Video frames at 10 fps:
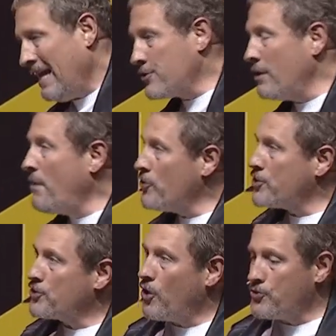And so
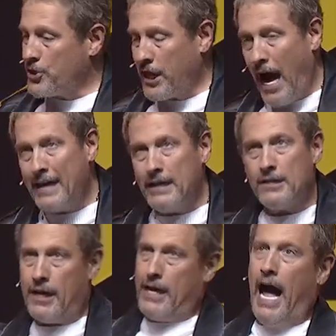Moses goes to God and he's
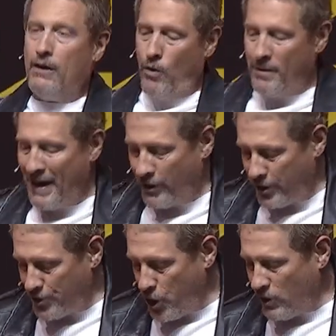like, God, what am I going
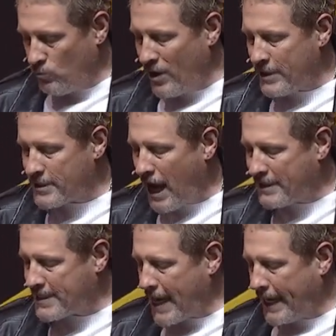to do? And what does God
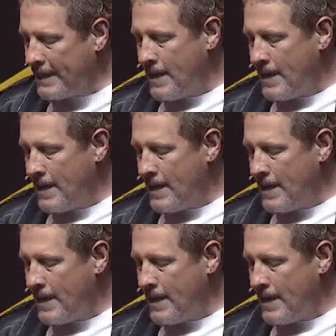say?